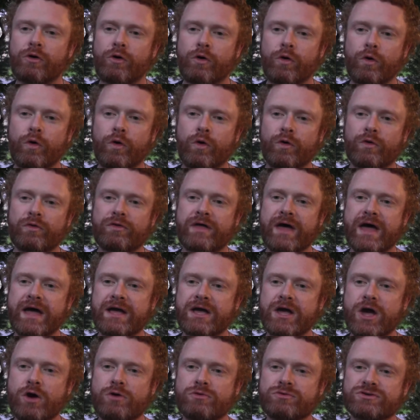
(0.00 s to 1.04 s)
Or they're
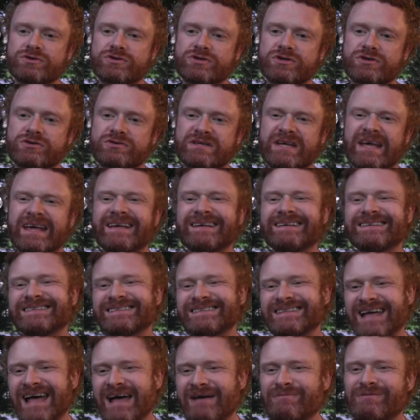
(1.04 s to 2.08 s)
going to take a
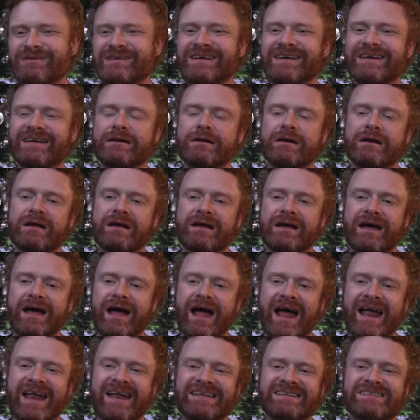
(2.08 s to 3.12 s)
stab at it
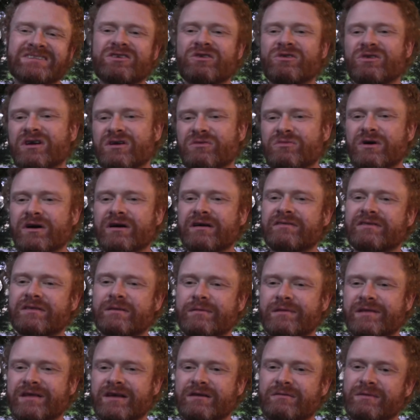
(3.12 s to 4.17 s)
and it's not going to work for
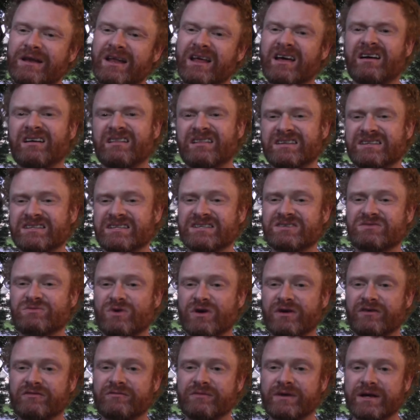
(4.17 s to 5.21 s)
them, and they're going to be like, oh, this doesn't
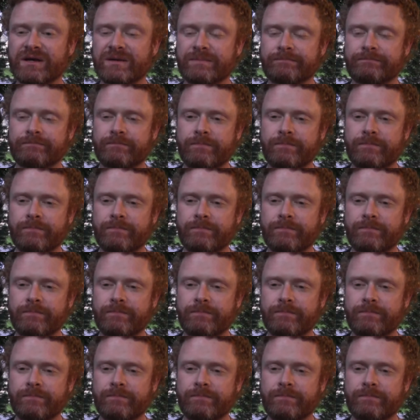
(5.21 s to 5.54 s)
work for me.